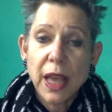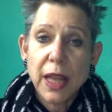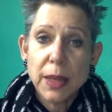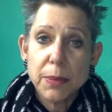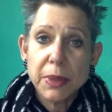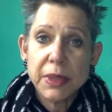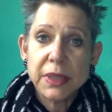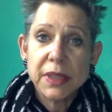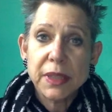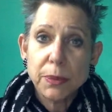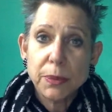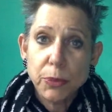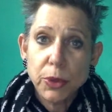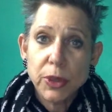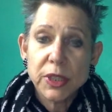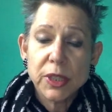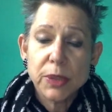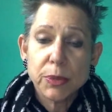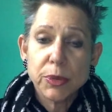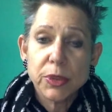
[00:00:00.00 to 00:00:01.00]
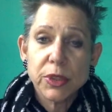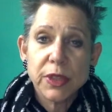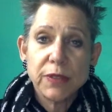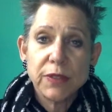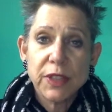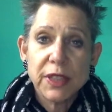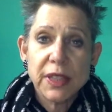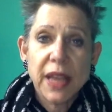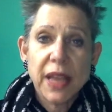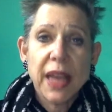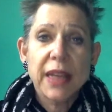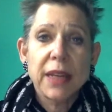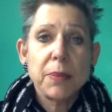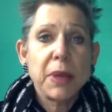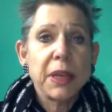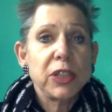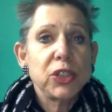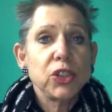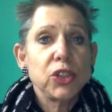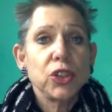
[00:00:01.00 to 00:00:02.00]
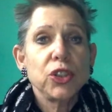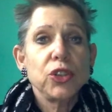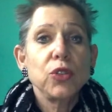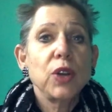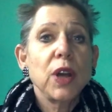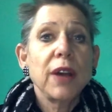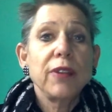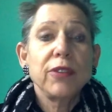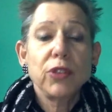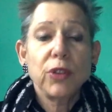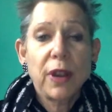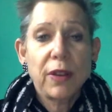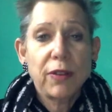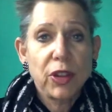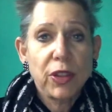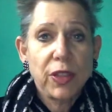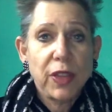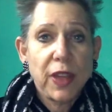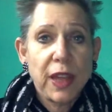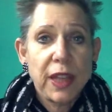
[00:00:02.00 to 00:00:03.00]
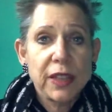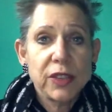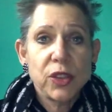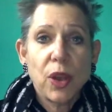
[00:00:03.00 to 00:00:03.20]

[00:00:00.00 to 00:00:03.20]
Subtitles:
elements and principles of design to make sure you cover everything.